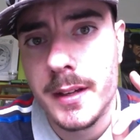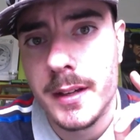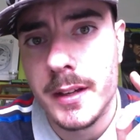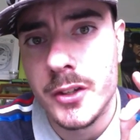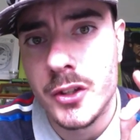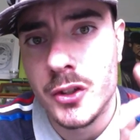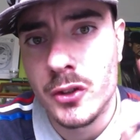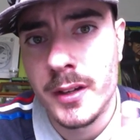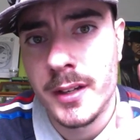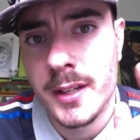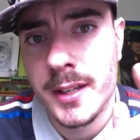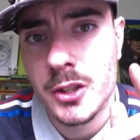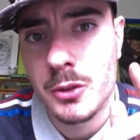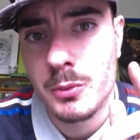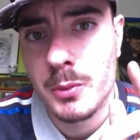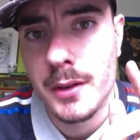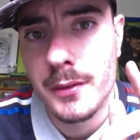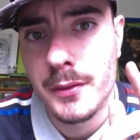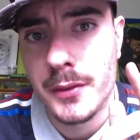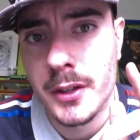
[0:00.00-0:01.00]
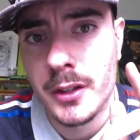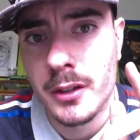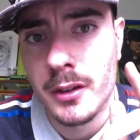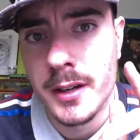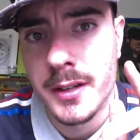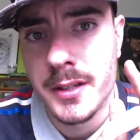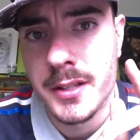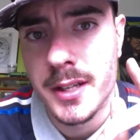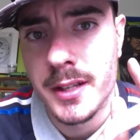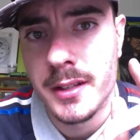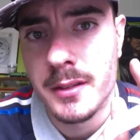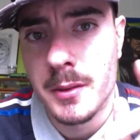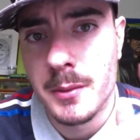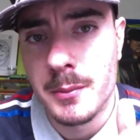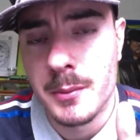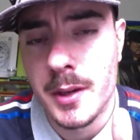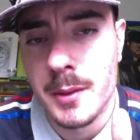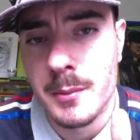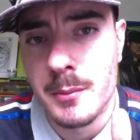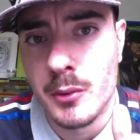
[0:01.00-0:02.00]
Enjoy next week for you guys
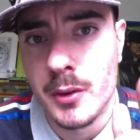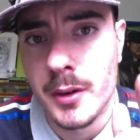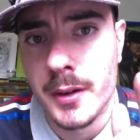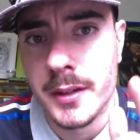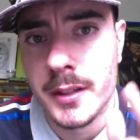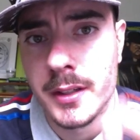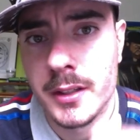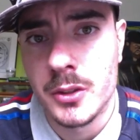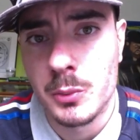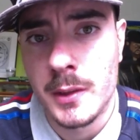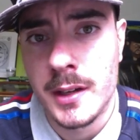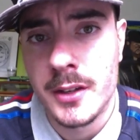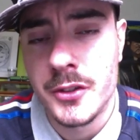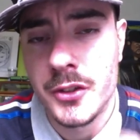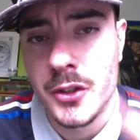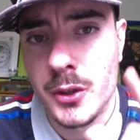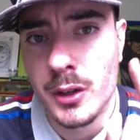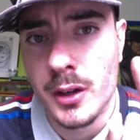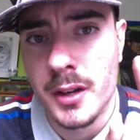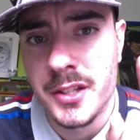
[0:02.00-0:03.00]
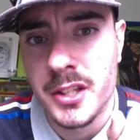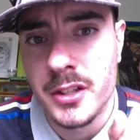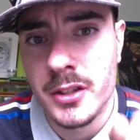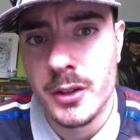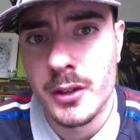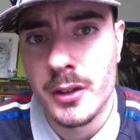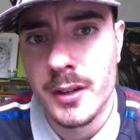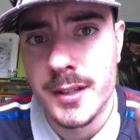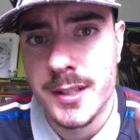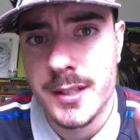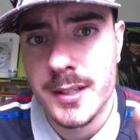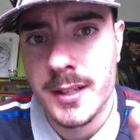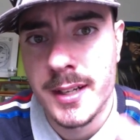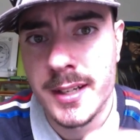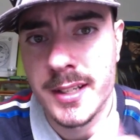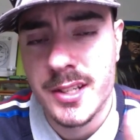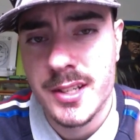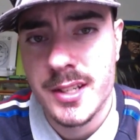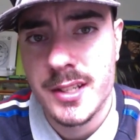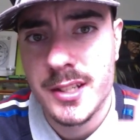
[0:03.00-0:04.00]
in Britain as well as you guys in the United
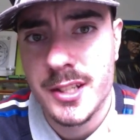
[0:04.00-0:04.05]
States.